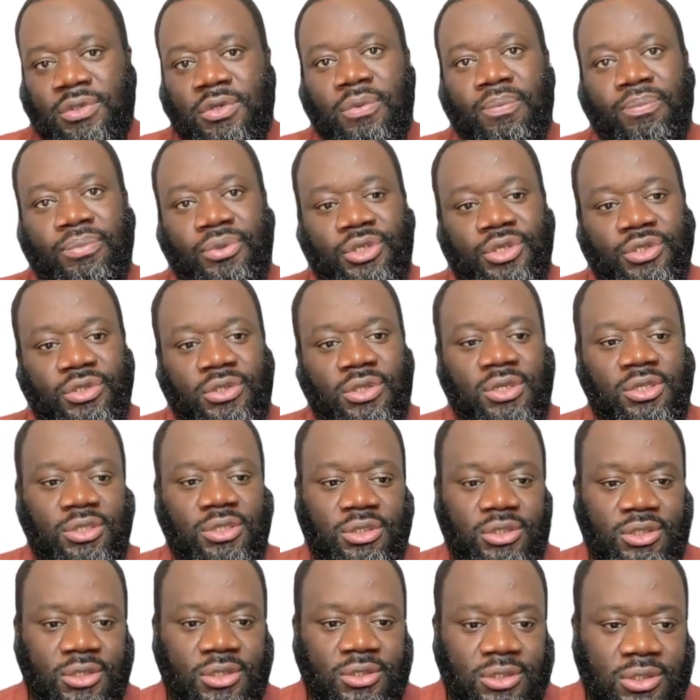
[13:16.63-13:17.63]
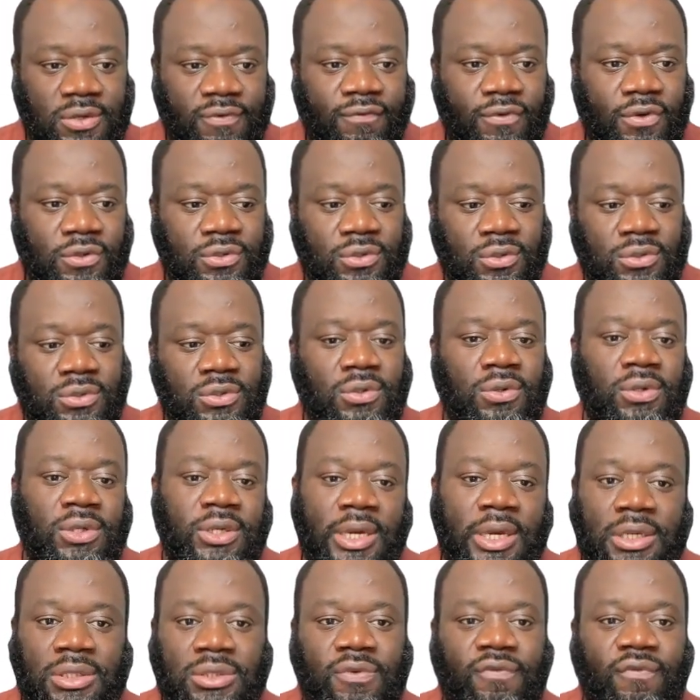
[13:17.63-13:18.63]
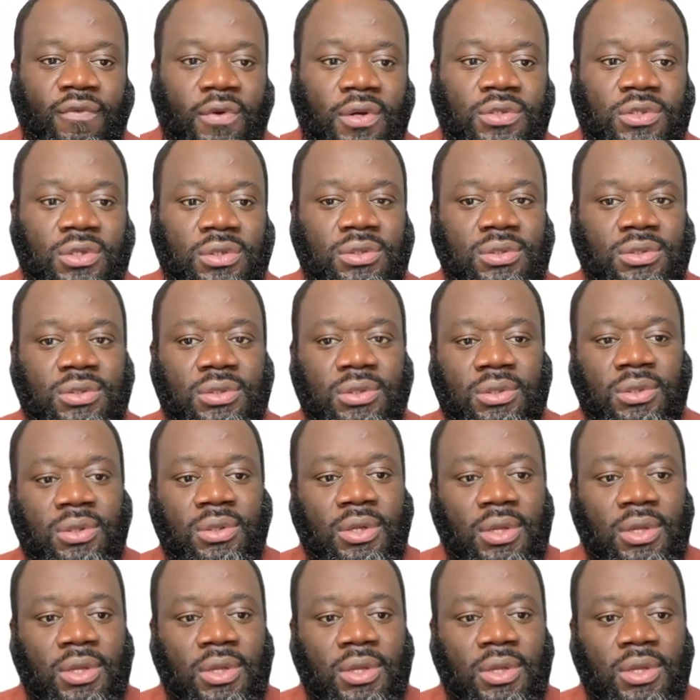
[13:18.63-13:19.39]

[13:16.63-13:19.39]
computational intensive functions, all kinds of functions